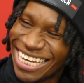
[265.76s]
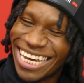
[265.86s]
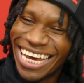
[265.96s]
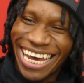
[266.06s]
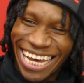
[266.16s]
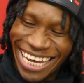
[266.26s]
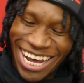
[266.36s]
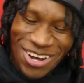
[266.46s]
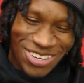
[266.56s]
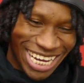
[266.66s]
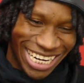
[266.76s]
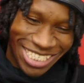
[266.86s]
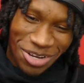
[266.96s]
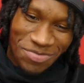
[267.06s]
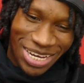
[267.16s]
There's
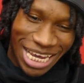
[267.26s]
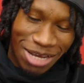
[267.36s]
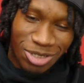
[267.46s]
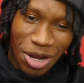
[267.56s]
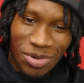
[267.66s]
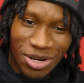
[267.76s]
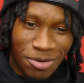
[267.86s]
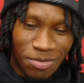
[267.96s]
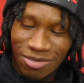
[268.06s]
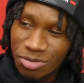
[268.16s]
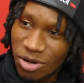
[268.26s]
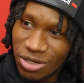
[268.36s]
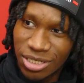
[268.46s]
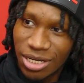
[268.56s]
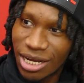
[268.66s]
some big games coming. I've
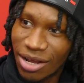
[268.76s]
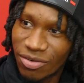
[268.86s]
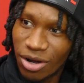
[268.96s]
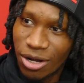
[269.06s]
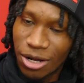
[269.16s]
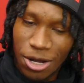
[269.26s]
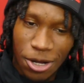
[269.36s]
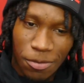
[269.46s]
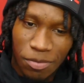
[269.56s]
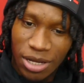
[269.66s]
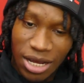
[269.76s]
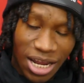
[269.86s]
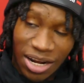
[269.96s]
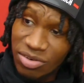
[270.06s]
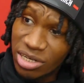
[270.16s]
spoken to the gaffer.
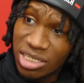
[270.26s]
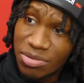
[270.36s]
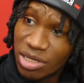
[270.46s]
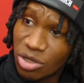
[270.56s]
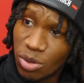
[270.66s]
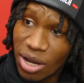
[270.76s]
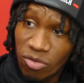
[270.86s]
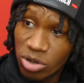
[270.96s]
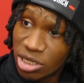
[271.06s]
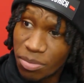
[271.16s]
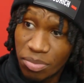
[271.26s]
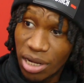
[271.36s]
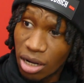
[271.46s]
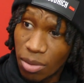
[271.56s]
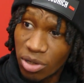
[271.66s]
And I think the team can do it. I've watched them
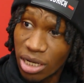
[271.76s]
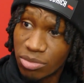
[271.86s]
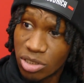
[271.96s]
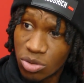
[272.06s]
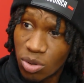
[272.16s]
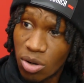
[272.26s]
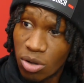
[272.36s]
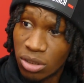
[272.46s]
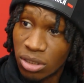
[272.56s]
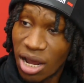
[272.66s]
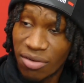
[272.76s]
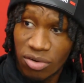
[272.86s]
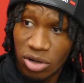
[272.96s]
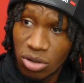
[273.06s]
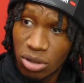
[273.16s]
play a couple of games as well, and I
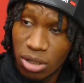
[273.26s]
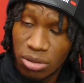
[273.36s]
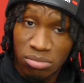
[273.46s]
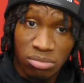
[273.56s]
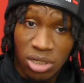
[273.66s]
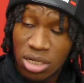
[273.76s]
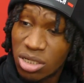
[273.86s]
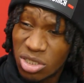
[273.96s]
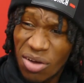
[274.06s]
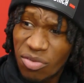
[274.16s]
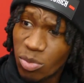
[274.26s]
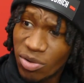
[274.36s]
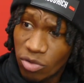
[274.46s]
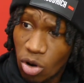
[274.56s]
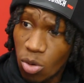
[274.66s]
follow. So I think
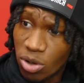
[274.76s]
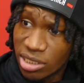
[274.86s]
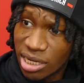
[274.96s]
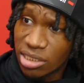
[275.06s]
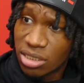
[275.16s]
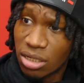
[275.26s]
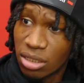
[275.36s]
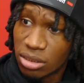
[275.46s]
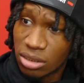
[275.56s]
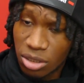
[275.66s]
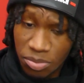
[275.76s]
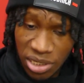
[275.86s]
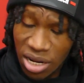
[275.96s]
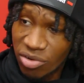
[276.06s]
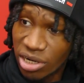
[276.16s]
we've got what it takes to
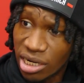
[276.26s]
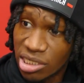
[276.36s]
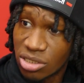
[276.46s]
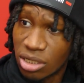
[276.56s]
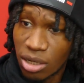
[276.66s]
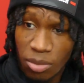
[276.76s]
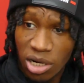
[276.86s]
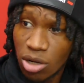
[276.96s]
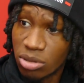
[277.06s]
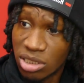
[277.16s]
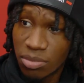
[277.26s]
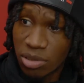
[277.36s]
beat that relegation, and I want to help the team